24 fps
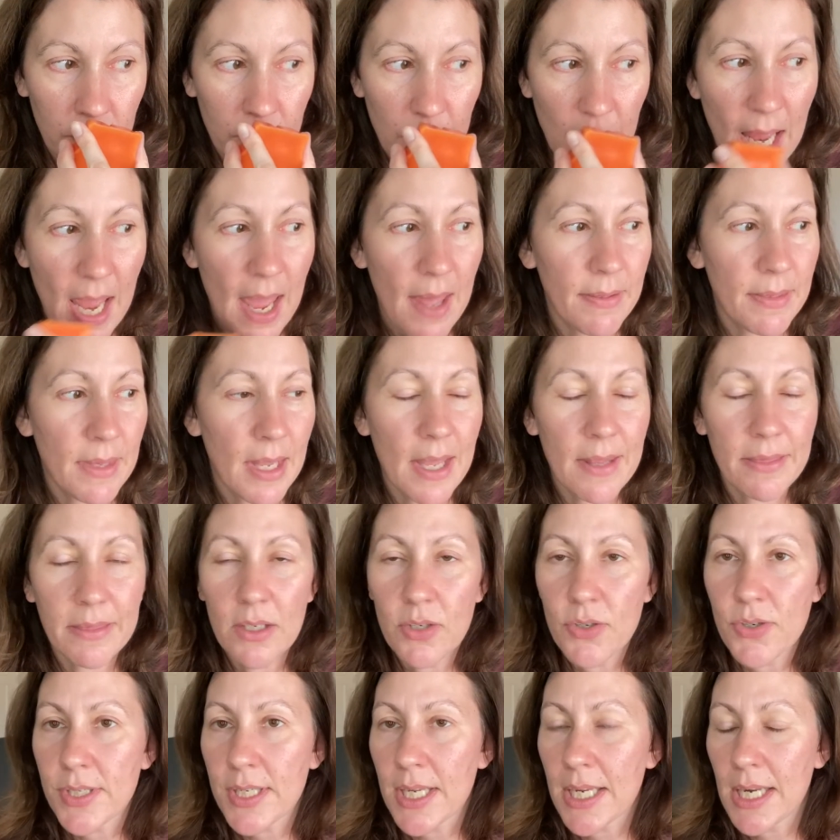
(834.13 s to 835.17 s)
And then
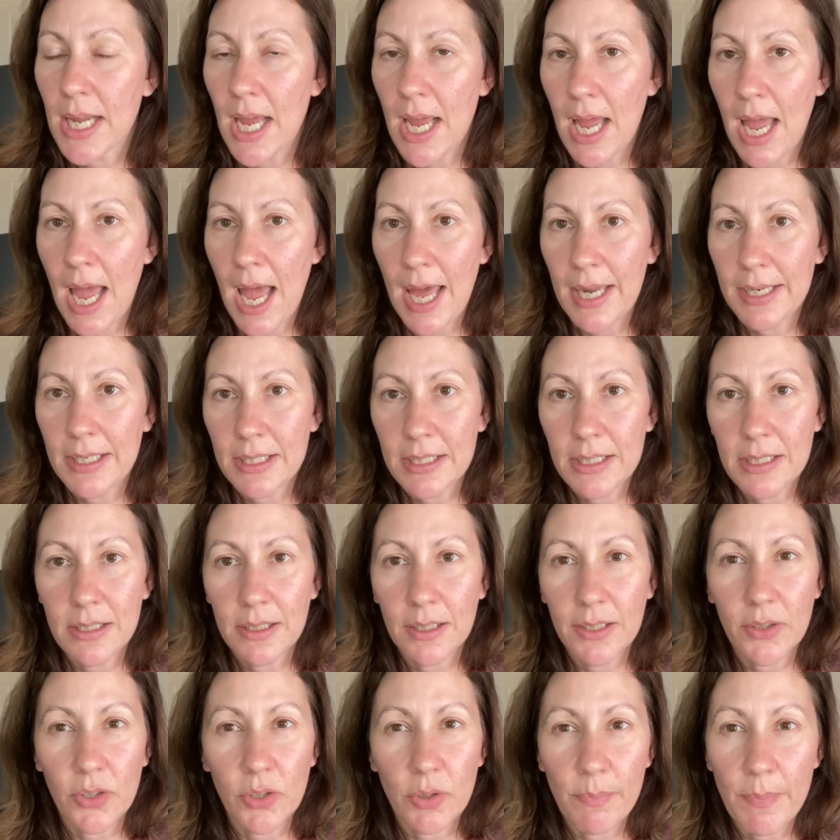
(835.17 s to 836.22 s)
there's an added
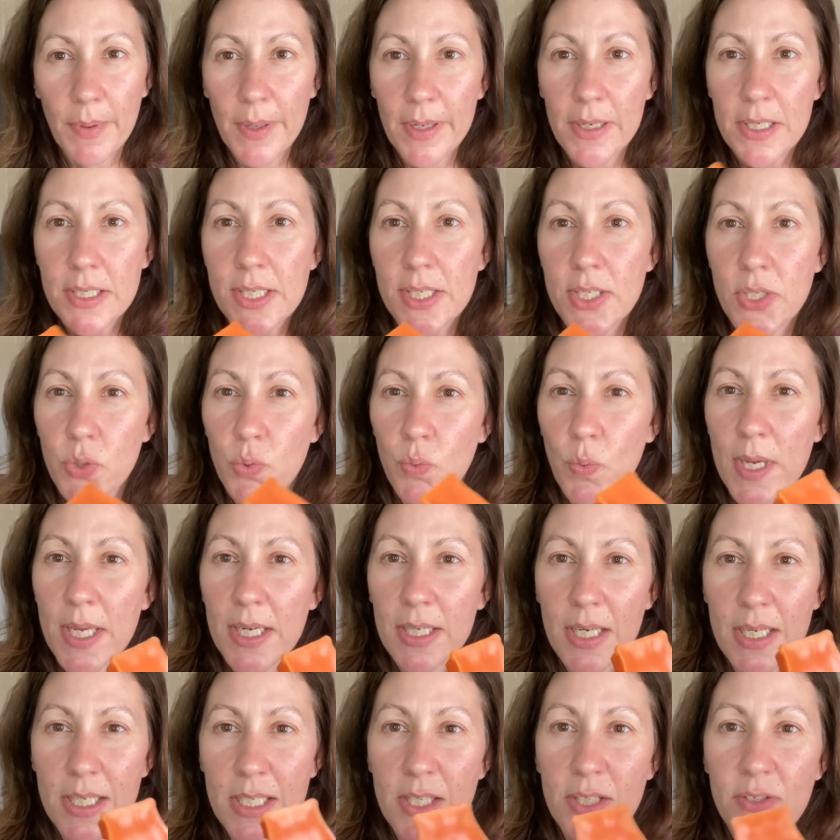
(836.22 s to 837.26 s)
little bit of
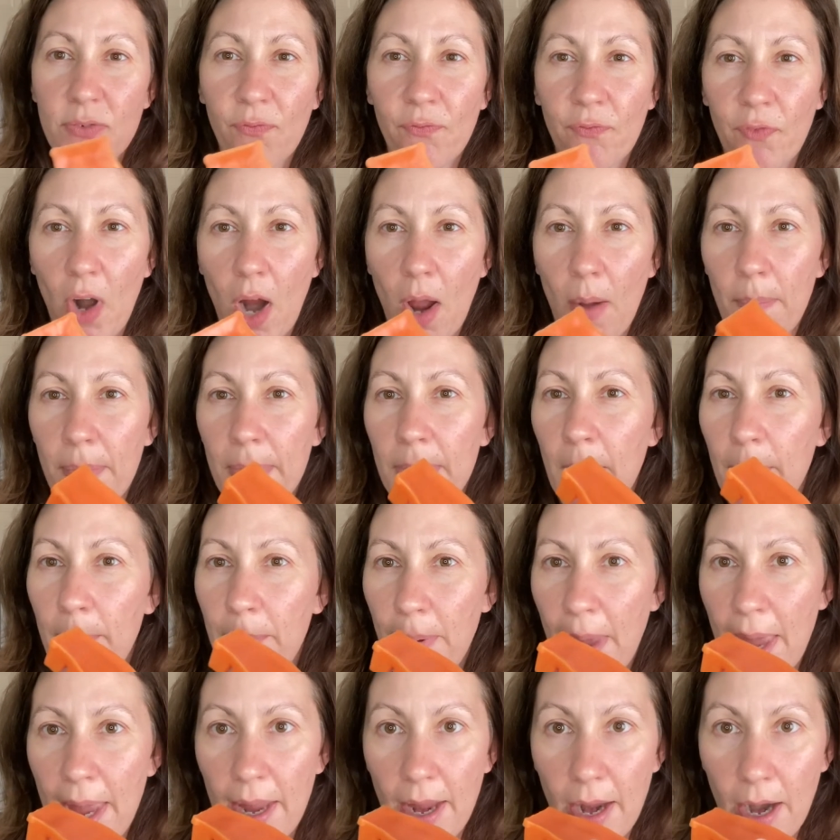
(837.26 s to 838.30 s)
sweetness from the
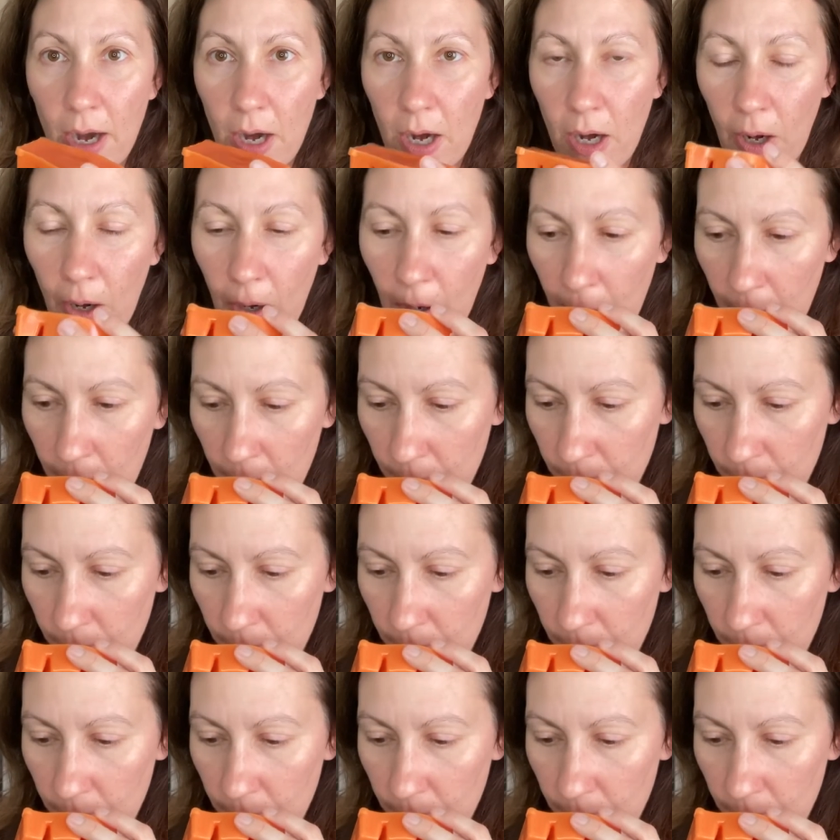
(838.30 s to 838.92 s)
pear.